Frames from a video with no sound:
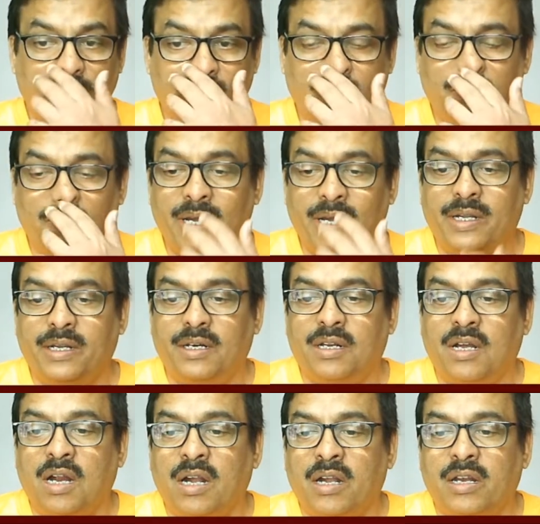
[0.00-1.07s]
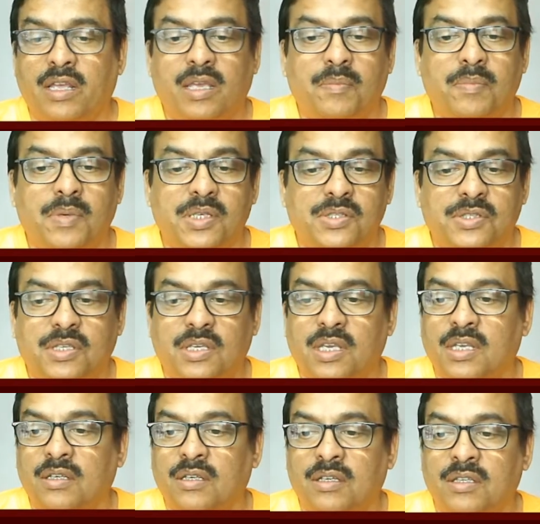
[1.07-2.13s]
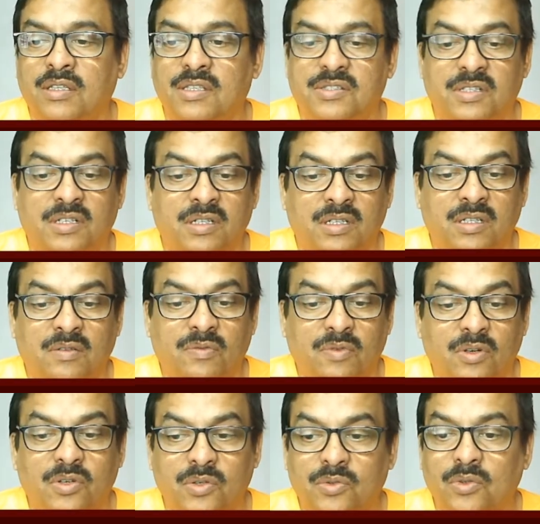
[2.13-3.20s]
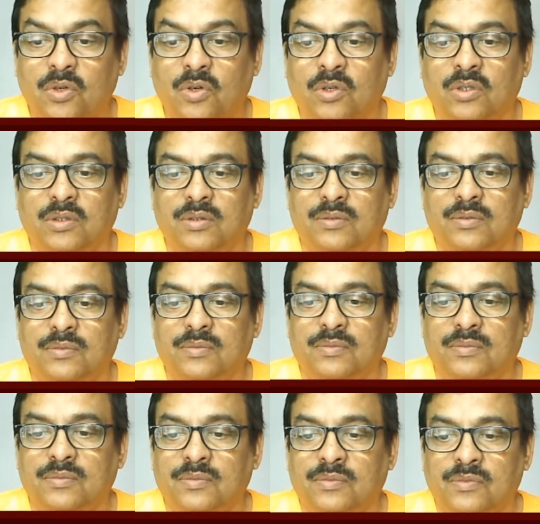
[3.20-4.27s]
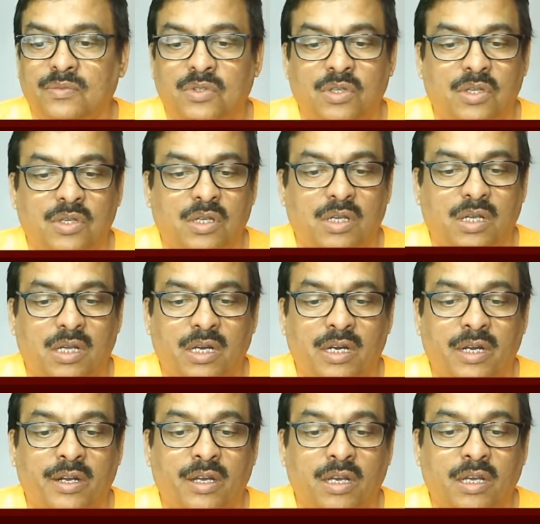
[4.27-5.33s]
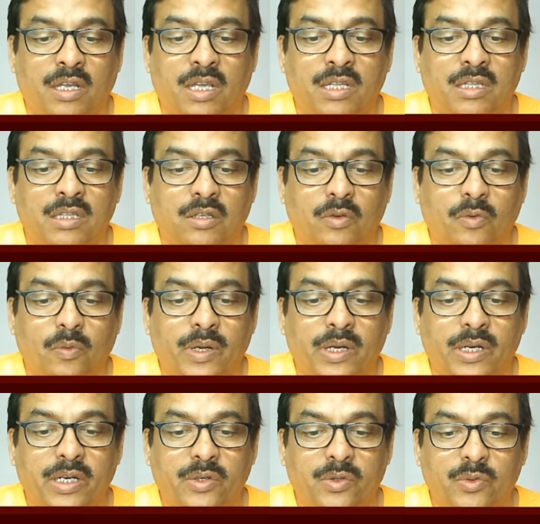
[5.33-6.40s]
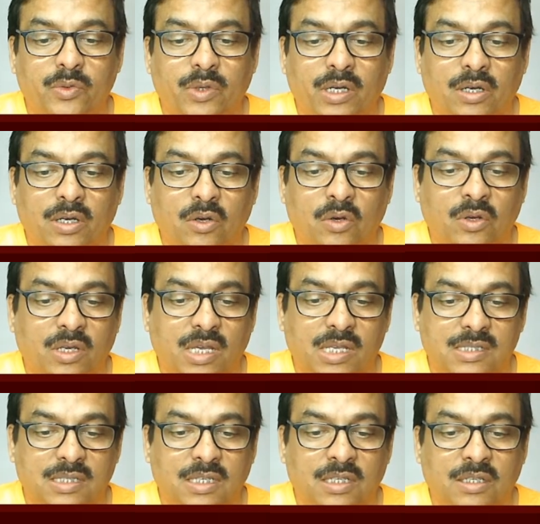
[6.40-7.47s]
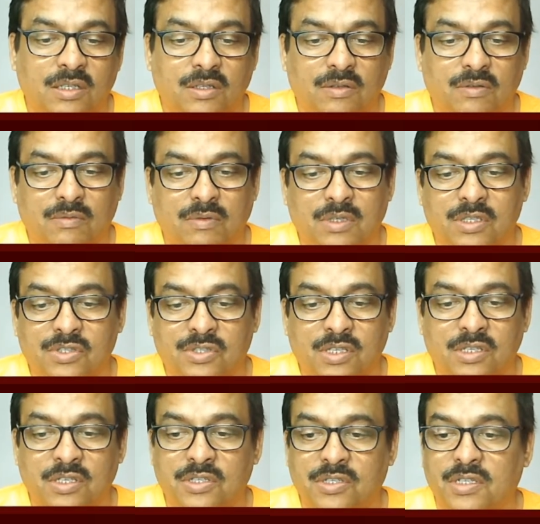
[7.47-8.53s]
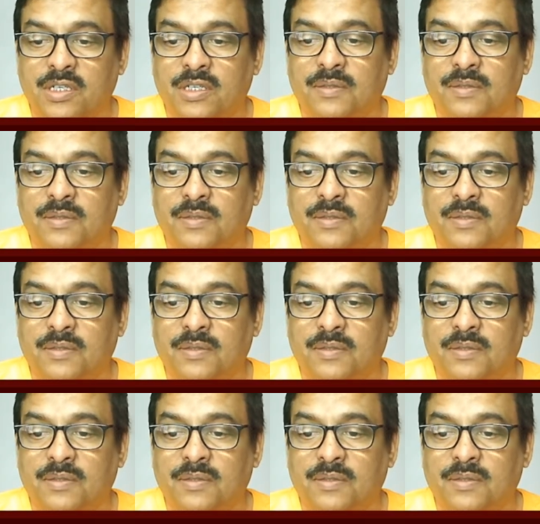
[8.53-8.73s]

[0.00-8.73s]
White can't keep his king in the center for too long. And again the queen d2 and long castling is suggested.